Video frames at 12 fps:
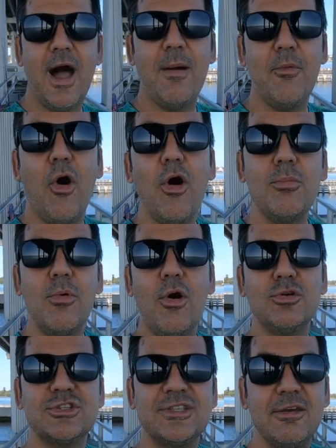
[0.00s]
I'm
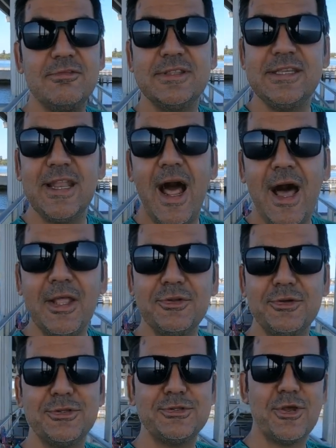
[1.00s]
almost
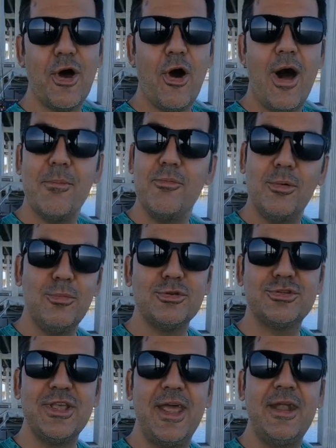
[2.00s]
1700, so I'm
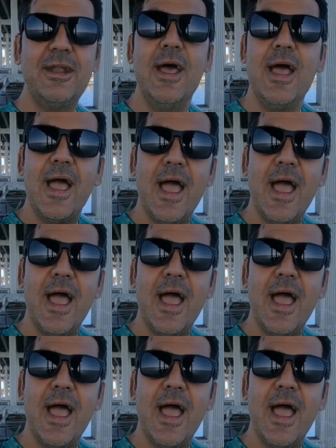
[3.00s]
almost there.